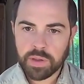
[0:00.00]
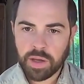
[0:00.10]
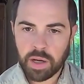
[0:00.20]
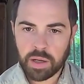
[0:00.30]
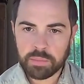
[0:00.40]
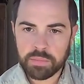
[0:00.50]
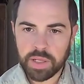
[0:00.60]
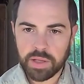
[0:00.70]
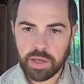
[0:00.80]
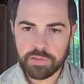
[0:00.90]

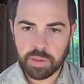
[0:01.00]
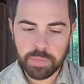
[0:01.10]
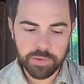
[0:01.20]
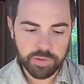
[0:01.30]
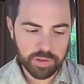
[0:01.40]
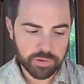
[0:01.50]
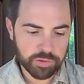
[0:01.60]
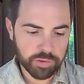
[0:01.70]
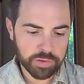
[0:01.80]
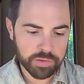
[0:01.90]
As I mentioned,
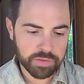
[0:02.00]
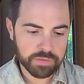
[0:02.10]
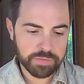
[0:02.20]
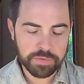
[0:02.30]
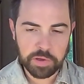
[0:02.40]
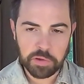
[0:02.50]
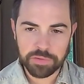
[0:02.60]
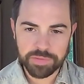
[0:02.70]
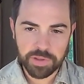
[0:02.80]
insurance fell